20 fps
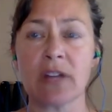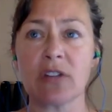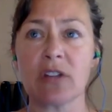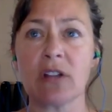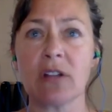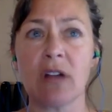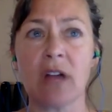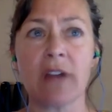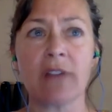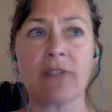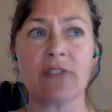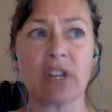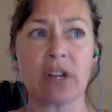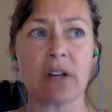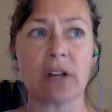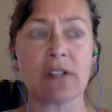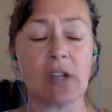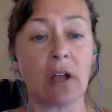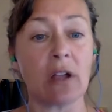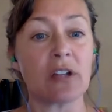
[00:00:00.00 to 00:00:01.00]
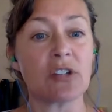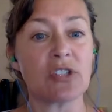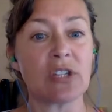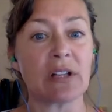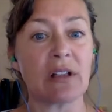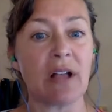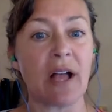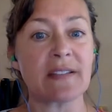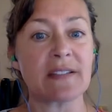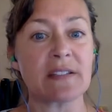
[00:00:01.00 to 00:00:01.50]
I took a lot of
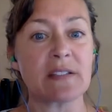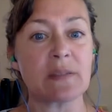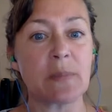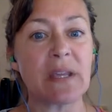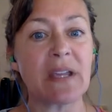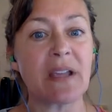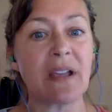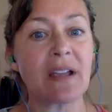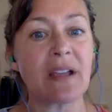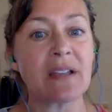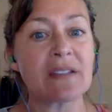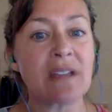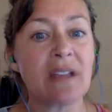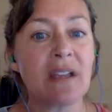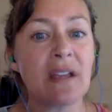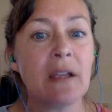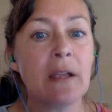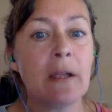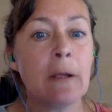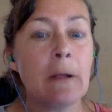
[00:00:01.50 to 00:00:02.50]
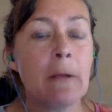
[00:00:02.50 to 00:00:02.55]
gerontology classes because